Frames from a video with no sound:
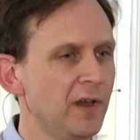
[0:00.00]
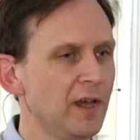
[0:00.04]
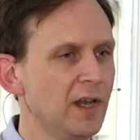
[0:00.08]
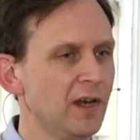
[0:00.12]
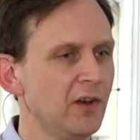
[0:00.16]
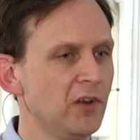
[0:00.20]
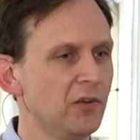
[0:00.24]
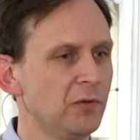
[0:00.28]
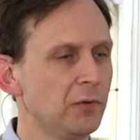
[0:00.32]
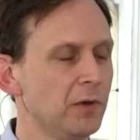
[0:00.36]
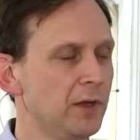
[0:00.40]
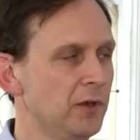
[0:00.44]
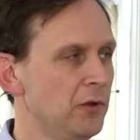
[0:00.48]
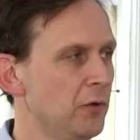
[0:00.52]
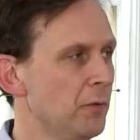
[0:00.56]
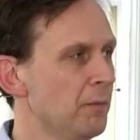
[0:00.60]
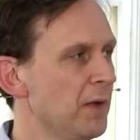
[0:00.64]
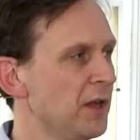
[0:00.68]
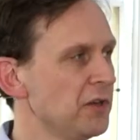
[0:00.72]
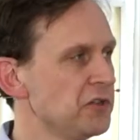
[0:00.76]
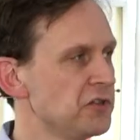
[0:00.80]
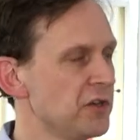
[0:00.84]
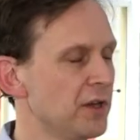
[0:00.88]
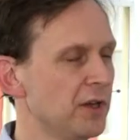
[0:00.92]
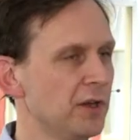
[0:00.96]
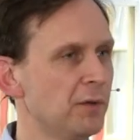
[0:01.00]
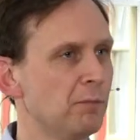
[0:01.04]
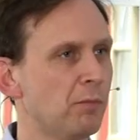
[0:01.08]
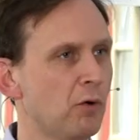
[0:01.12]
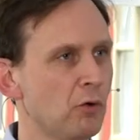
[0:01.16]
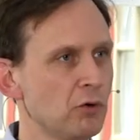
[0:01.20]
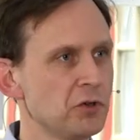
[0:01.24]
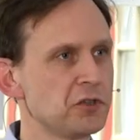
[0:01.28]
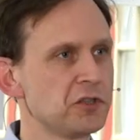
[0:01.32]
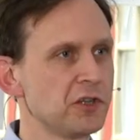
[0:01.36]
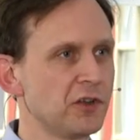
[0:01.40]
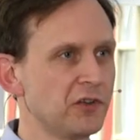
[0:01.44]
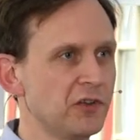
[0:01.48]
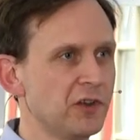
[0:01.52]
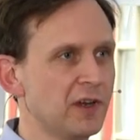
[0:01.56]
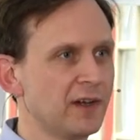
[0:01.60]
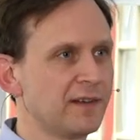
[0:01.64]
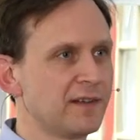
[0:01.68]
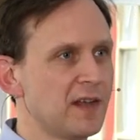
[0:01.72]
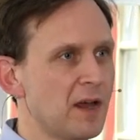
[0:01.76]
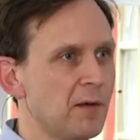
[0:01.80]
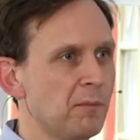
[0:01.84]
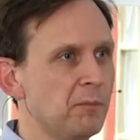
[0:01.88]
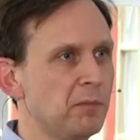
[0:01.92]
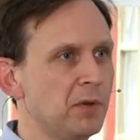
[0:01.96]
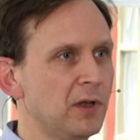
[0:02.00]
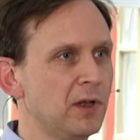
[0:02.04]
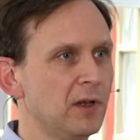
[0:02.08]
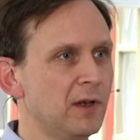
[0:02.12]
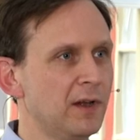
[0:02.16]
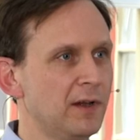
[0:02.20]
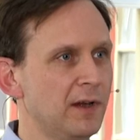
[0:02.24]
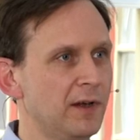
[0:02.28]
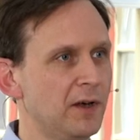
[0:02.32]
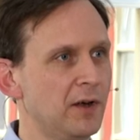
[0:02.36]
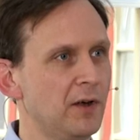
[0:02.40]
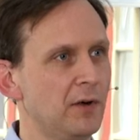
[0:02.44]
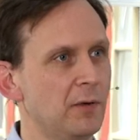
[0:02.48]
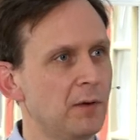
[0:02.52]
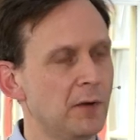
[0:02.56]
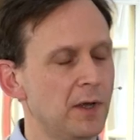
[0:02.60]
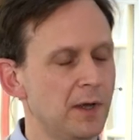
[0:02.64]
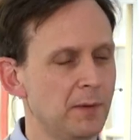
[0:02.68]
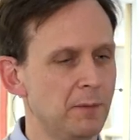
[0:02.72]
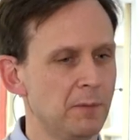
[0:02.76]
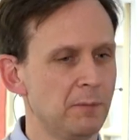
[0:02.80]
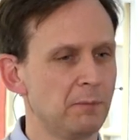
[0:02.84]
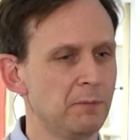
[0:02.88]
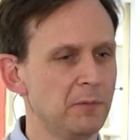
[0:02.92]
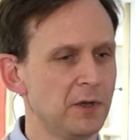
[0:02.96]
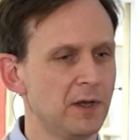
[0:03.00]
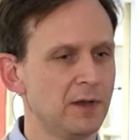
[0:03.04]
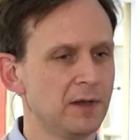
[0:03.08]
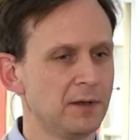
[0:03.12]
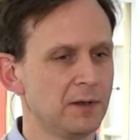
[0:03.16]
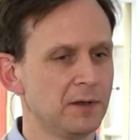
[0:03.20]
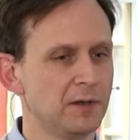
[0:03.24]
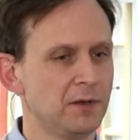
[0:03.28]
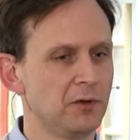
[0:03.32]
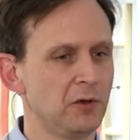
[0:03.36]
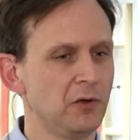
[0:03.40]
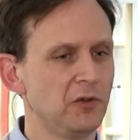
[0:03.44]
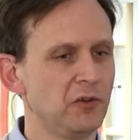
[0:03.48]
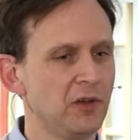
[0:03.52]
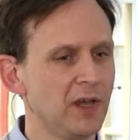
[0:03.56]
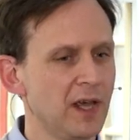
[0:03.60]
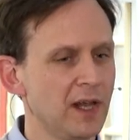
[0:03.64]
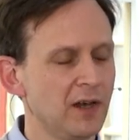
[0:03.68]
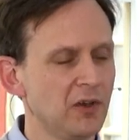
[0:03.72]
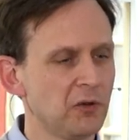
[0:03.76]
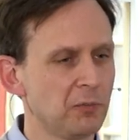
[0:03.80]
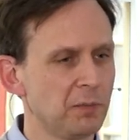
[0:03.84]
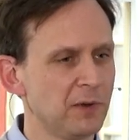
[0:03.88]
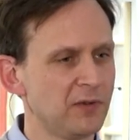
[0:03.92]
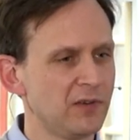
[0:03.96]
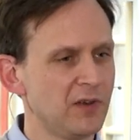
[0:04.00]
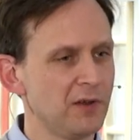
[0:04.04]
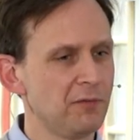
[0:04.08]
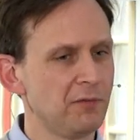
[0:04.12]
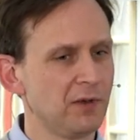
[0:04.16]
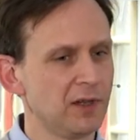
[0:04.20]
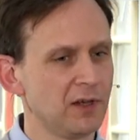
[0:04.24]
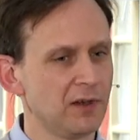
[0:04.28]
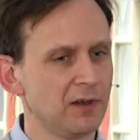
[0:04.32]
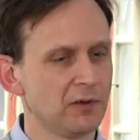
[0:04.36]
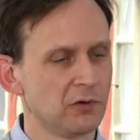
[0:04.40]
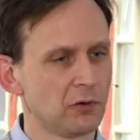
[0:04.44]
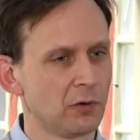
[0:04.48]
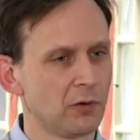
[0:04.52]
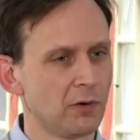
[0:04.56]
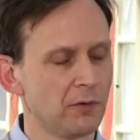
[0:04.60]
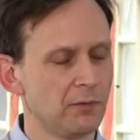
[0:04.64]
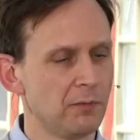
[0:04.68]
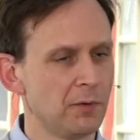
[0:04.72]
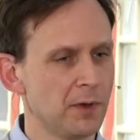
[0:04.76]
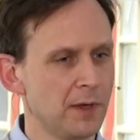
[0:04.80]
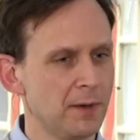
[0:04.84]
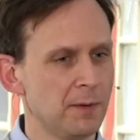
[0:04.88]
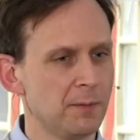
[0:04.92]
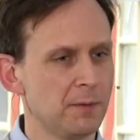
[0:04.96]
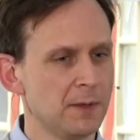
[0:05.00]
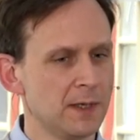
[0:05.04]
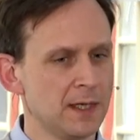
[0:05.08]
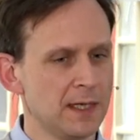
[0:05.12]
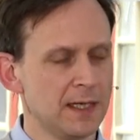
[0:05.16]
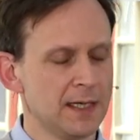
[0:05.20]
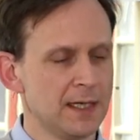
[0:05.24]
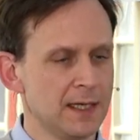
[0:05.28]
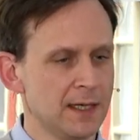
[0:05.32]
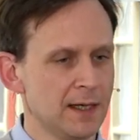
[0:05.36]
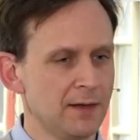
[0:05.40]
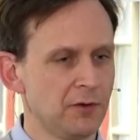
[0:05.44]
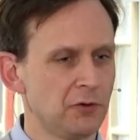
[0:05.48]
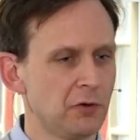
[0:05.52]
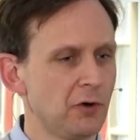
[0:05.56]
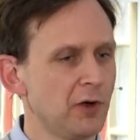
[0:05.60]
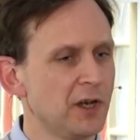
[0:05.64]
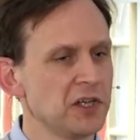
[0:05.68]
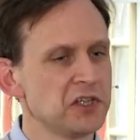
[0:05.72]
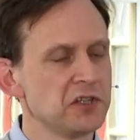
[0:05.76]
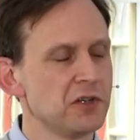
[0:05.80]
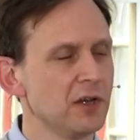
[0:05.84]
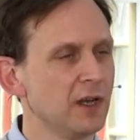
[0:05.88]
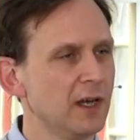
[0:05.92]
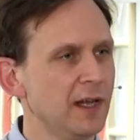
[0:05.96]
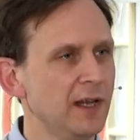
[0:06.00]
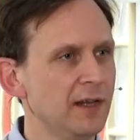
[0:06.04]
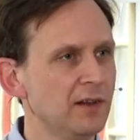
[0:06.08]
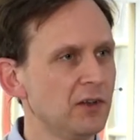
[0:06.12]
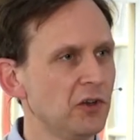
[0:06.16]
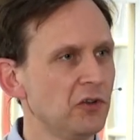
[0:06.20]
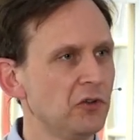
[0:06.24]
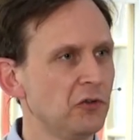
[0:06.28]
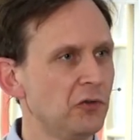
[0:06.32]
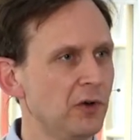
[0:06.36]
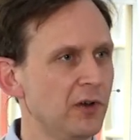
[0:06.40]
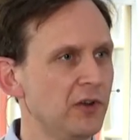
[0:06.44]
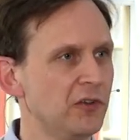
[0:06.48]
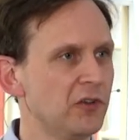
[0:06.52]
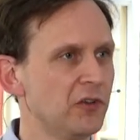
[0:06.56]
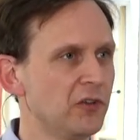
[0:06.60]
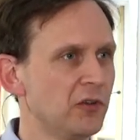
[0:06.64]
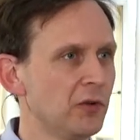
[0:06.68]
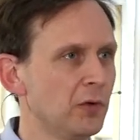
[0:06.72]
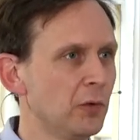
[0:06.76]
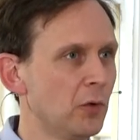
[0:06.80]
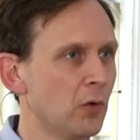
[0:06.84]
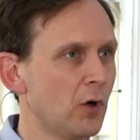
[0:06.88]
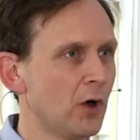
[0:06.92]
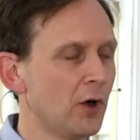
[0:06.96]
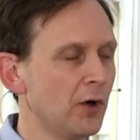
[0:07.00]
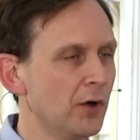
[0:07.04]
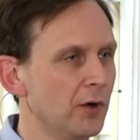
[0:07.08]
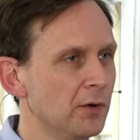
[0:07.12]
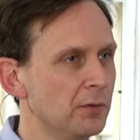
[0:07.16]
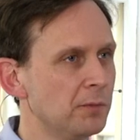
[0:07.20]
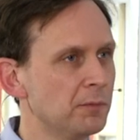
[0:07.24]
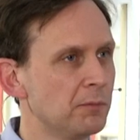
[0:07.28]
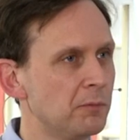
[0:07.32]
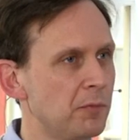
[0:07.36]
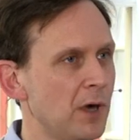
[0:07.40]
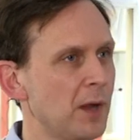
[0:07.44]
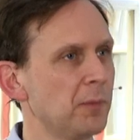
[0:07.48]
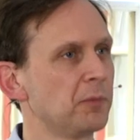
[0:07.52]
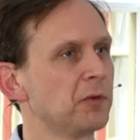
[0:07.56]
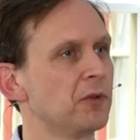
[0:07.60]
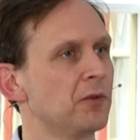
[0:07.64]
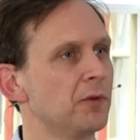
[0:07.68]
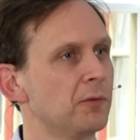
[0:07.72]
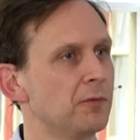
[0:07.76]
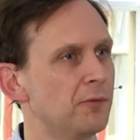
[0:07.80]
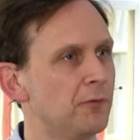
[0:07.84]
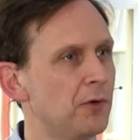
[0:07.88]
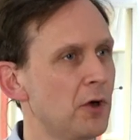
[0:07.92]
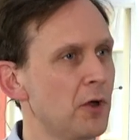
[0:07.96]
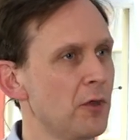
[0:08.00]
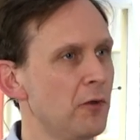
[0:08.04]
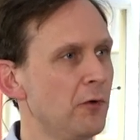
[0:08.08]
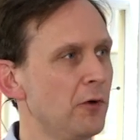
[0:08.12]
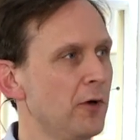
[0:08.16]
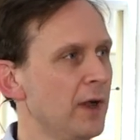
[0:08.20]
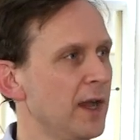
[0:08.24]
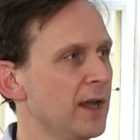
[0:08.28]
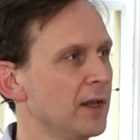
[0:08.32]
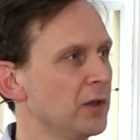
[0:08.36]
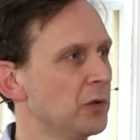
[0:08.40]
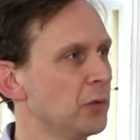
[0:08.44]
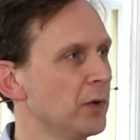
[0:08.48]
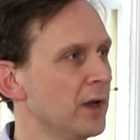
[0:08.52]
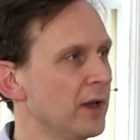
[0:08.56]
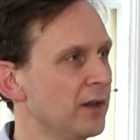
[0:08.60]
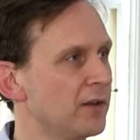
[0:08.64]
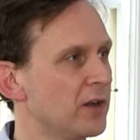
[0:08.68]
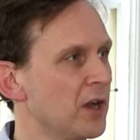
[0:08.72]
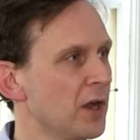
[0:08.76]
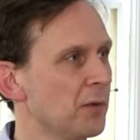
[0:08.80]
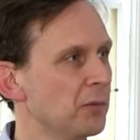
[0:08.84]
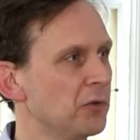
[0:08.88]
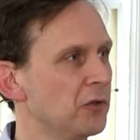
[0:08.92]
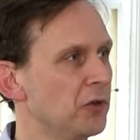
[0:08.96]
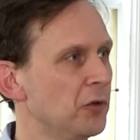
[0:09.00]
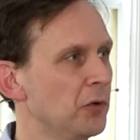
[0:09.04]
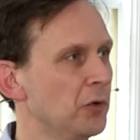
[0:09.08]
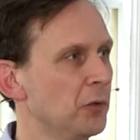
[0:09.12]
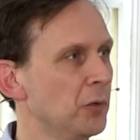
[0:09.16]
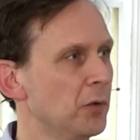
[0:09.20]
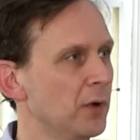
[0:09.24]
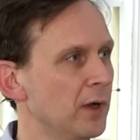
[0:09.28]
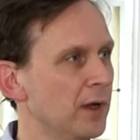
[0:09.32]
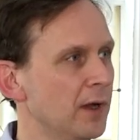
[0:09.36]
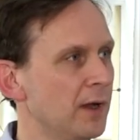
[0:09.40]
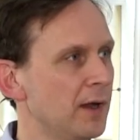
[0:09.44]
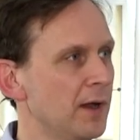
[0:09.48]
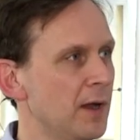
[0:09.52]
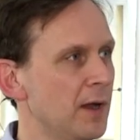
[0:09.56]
any? You mentioned Bosch as an example here. Uh, do you see any specific sort of uh, traditional industries who are perhaps further ahead when it comes to uh,